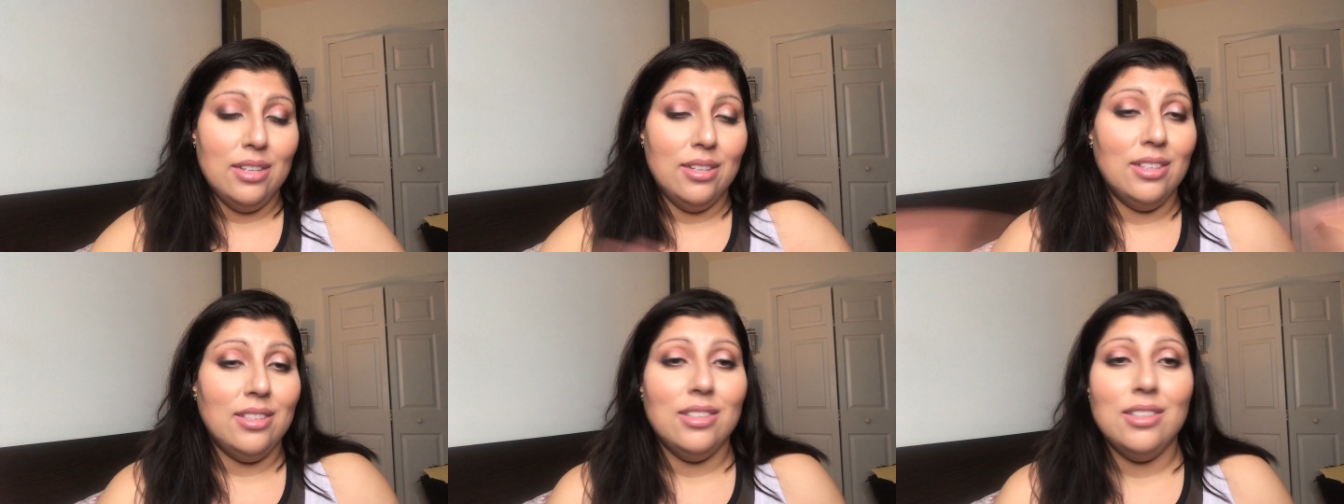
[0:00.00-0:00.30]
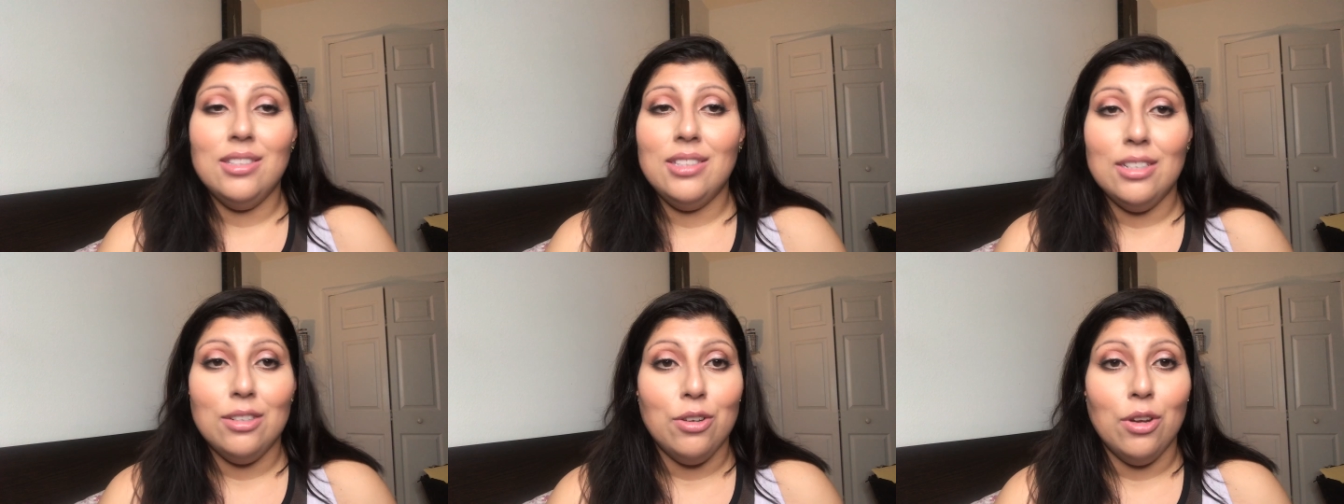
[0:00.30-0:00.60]

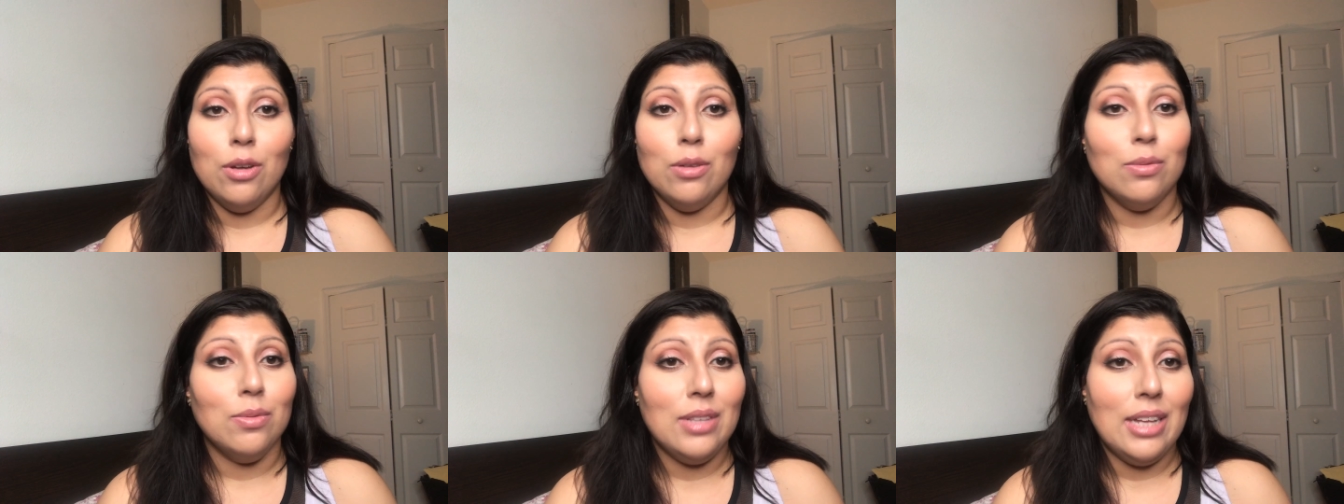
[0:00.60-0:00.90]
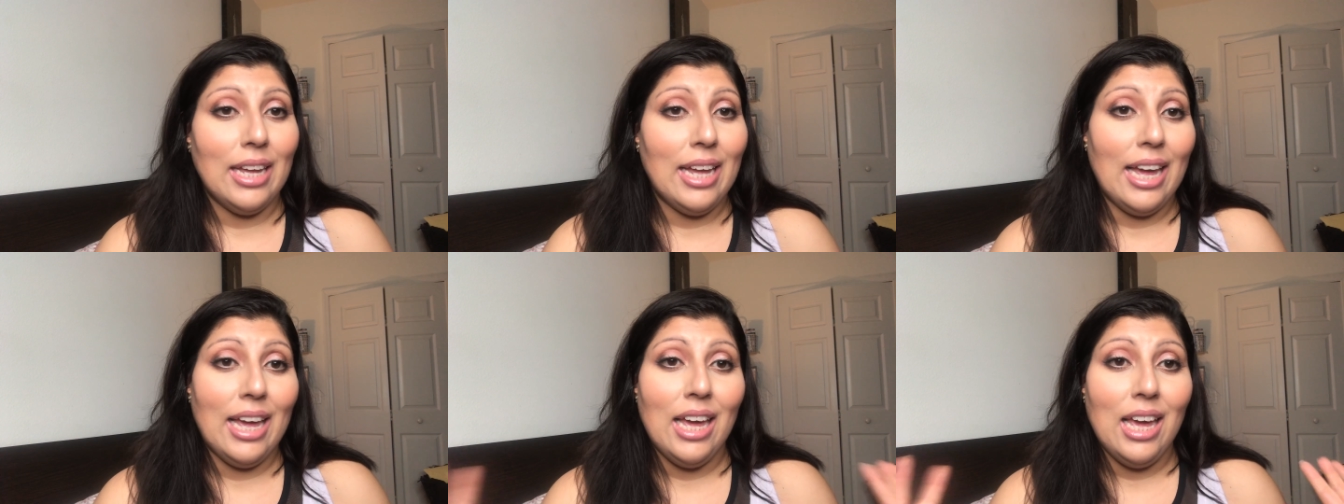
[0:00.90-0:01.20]
It's a no.
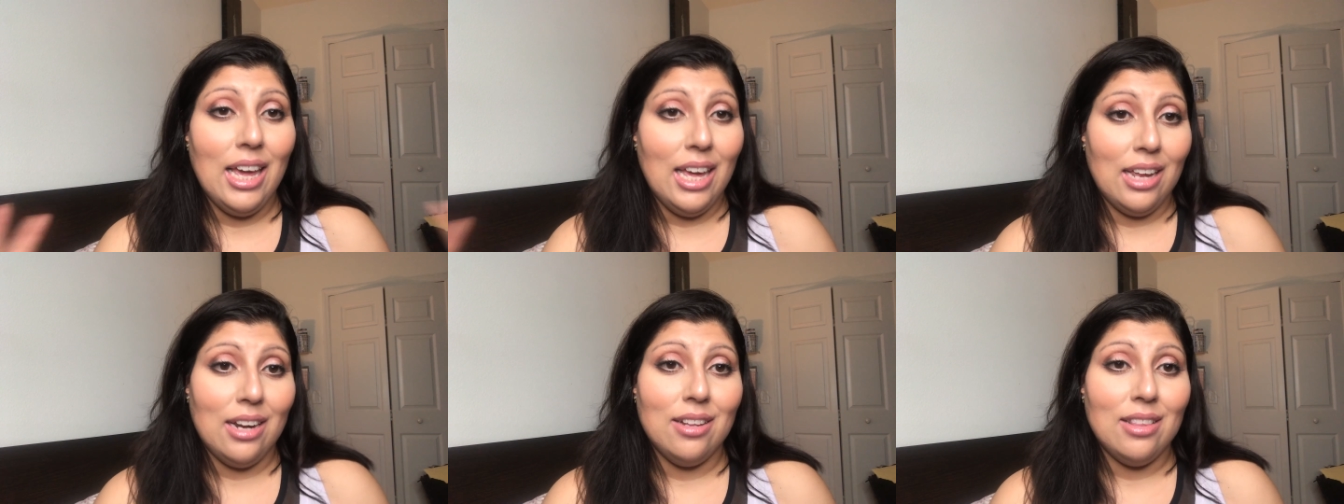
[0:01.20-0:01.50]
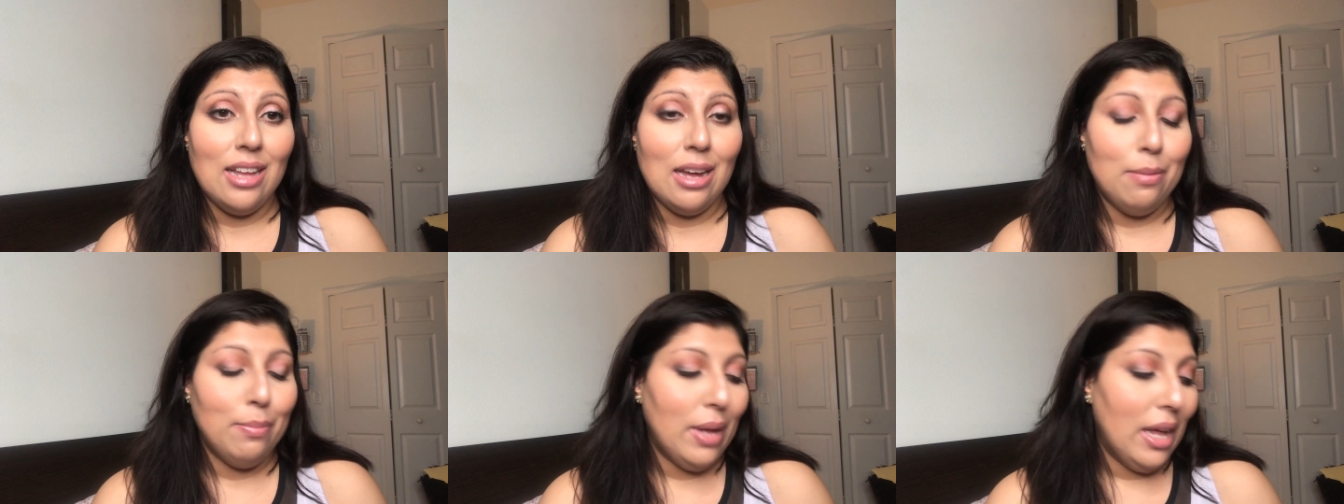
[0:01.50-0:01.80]
Like, I
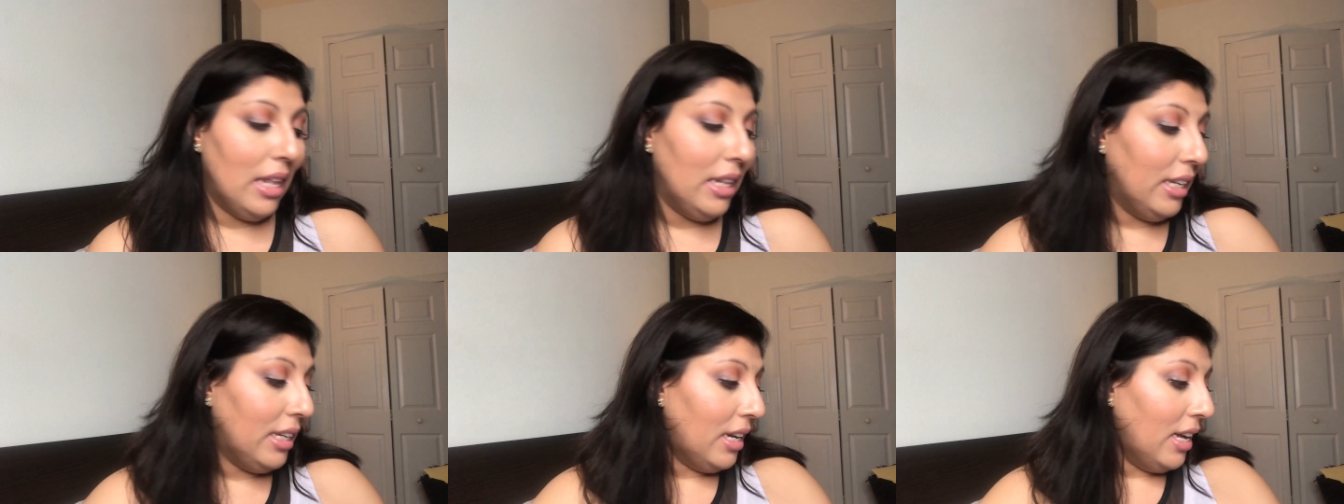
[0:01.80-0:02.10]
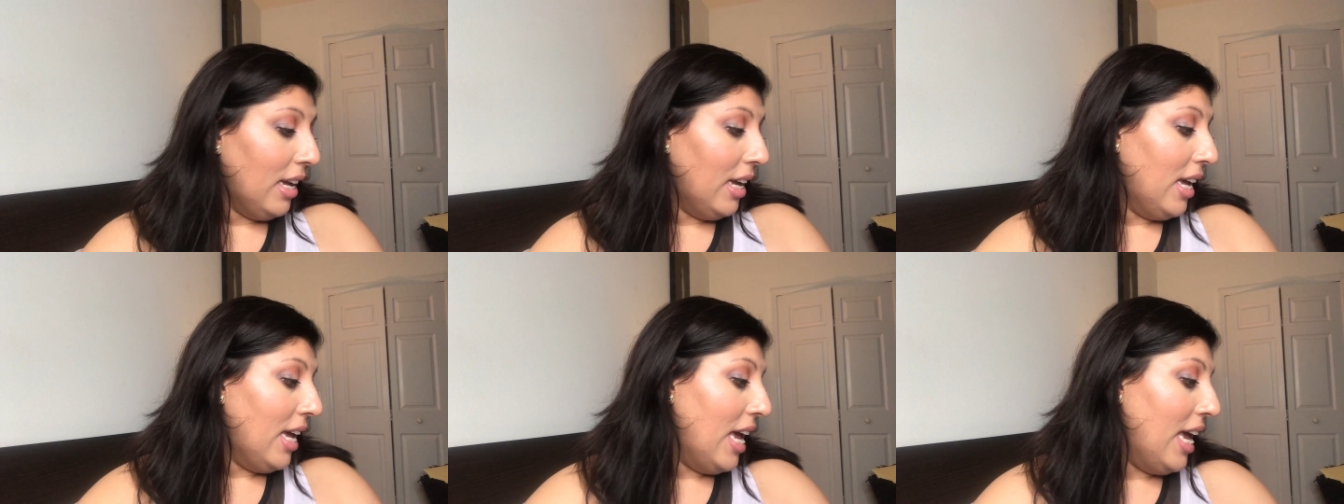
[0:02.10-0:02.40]
hated that
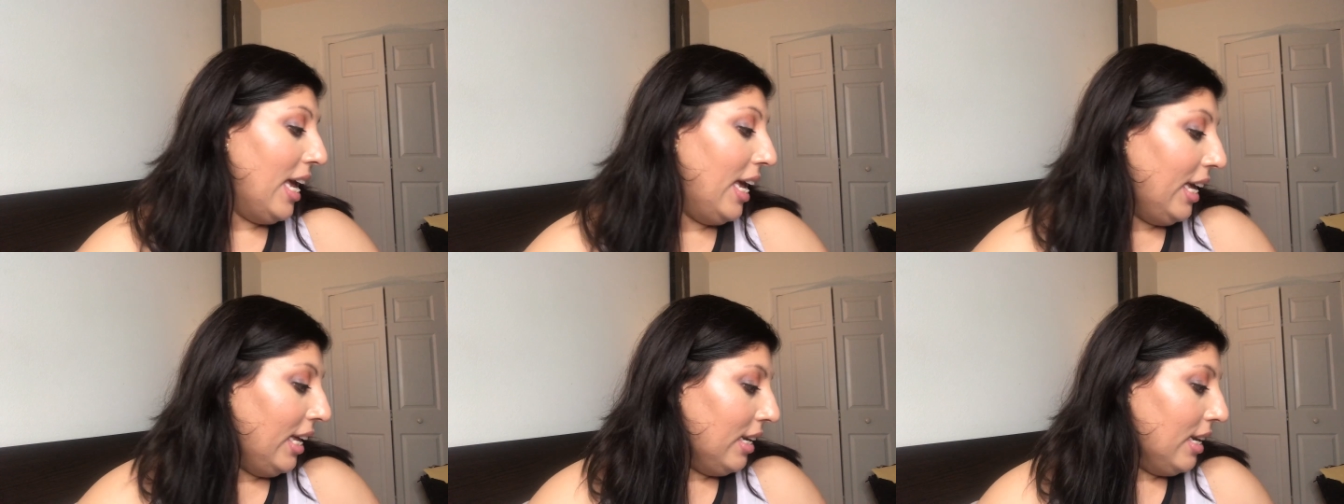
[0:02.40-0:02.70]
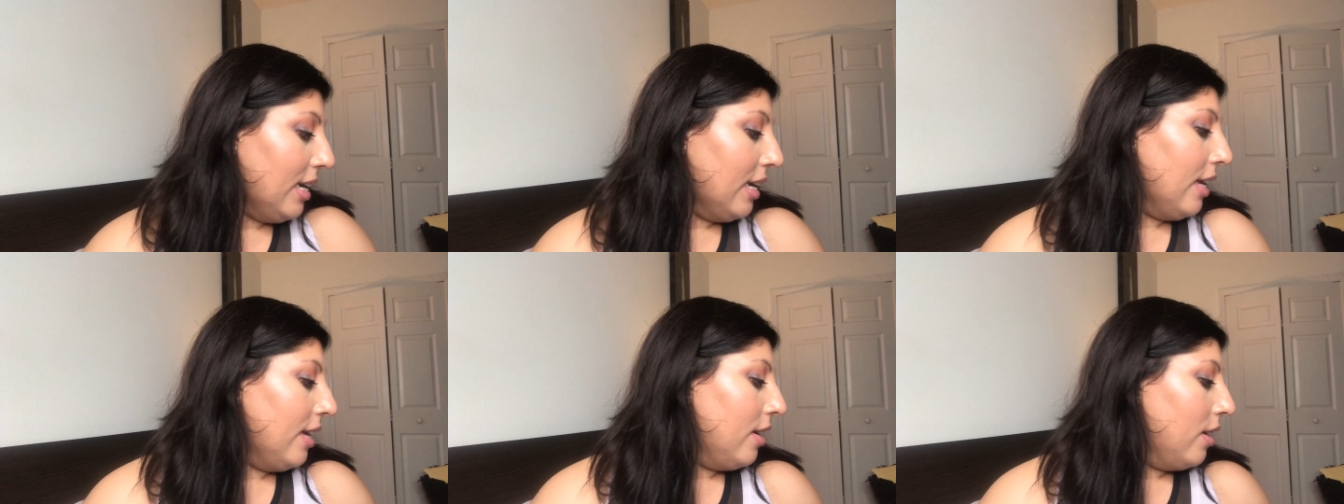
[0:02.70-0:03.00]
palette.
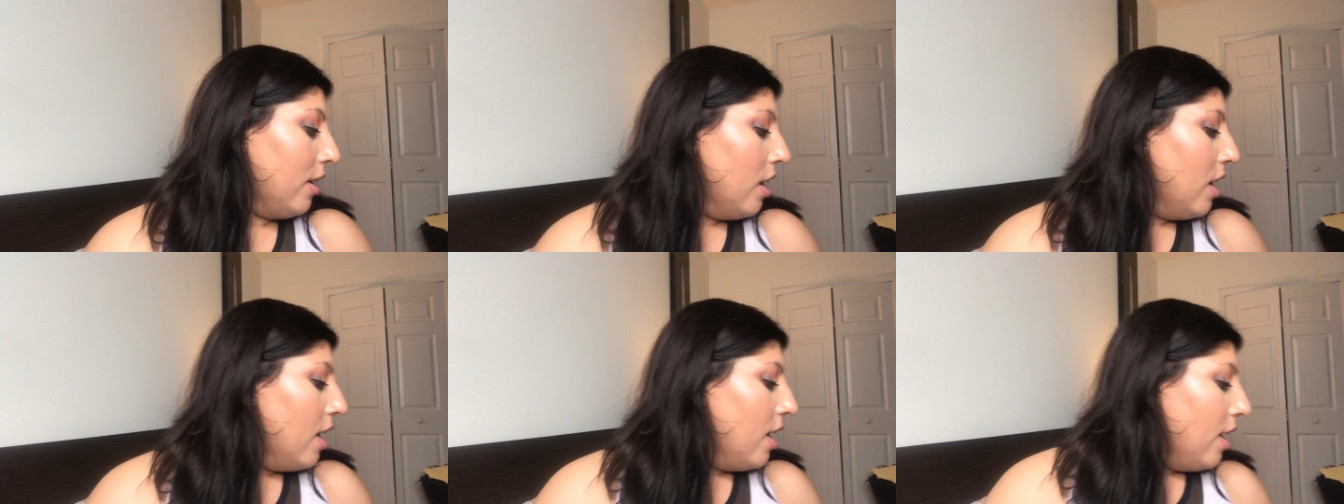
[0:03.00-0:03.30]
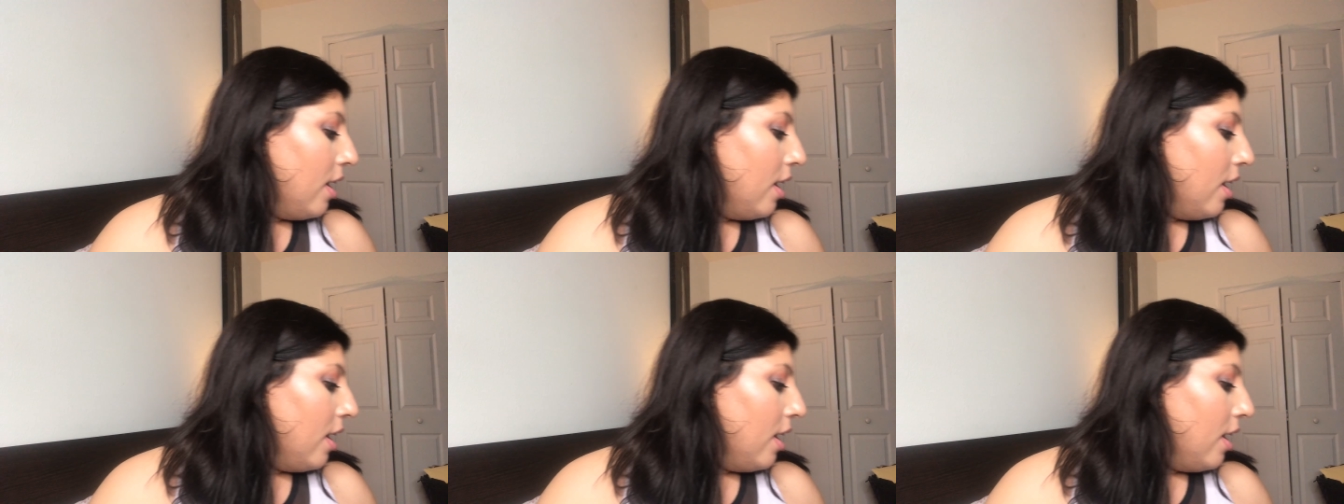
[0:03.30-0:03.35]
Hated it.